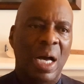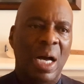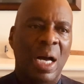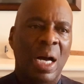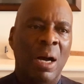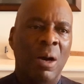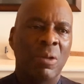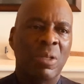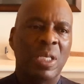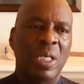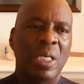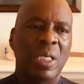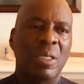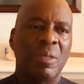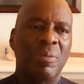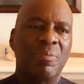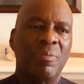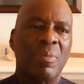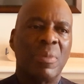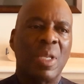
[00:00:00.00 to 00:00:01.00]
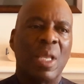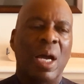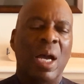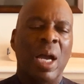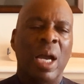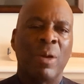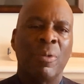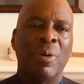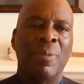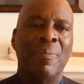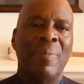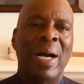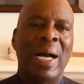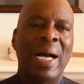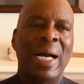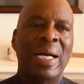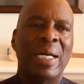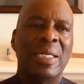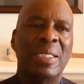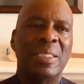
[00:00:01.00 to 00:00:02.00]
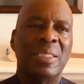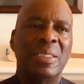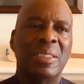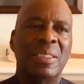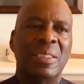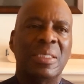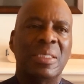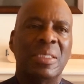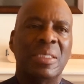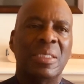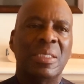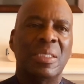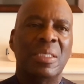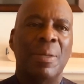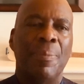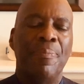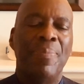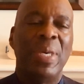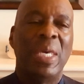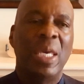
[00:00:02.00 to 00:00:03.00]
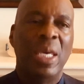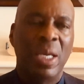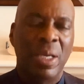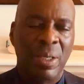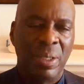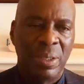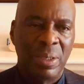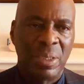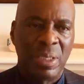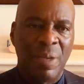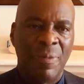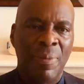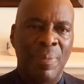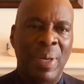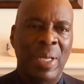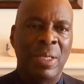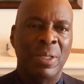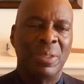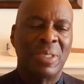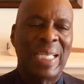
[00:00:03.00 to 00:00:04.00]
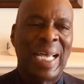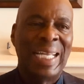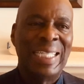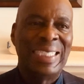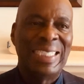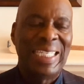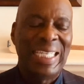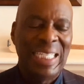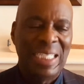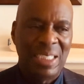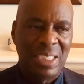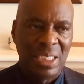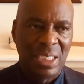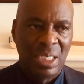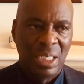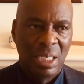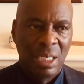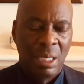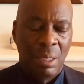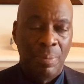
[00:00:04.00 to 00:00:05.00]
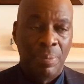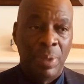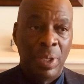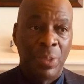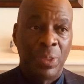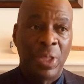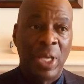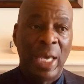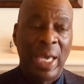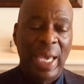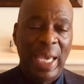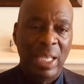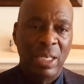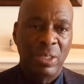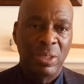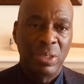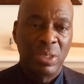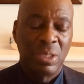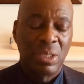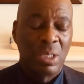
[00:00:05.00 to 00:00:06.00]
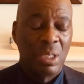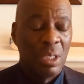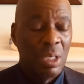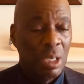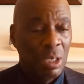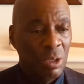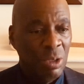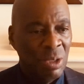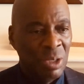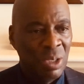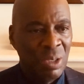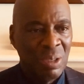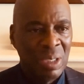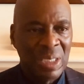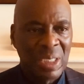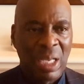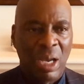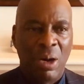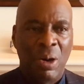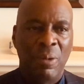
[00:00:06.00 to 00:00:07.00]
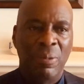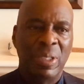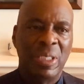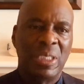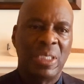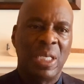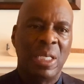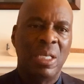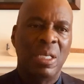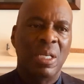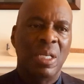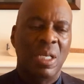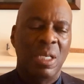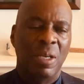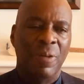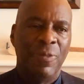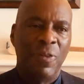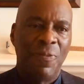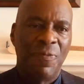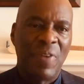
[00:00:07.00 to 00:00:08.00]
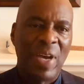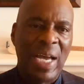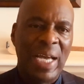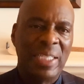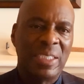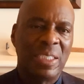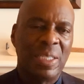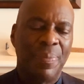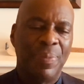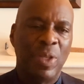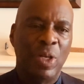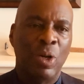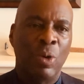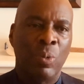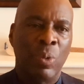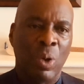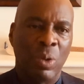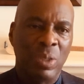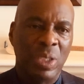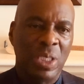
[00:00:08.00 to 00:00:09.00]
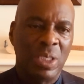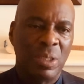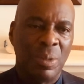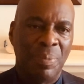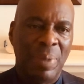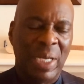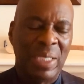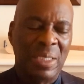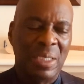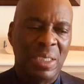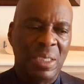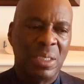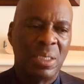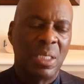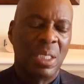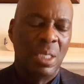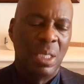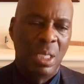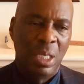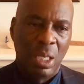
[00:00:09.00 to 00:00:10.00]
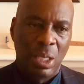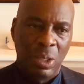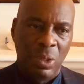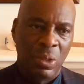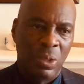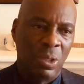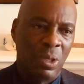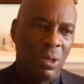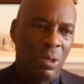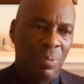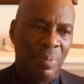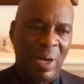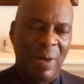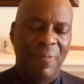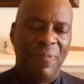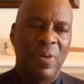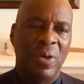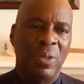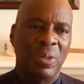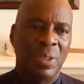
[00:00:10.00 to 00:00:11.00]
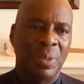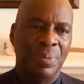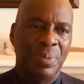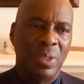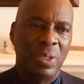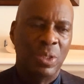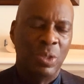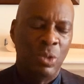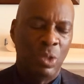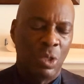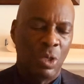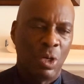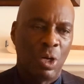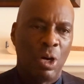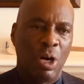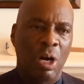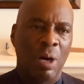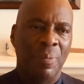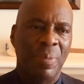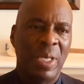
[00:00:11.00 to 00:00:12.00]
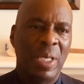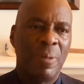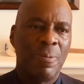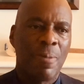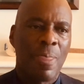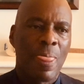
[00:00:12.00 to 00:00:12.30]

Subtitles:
I only argue with my peers. Everybody else I teach. But the haters, you know, as I always say, if you find something erroneous about this, you know my phone number. You can call me,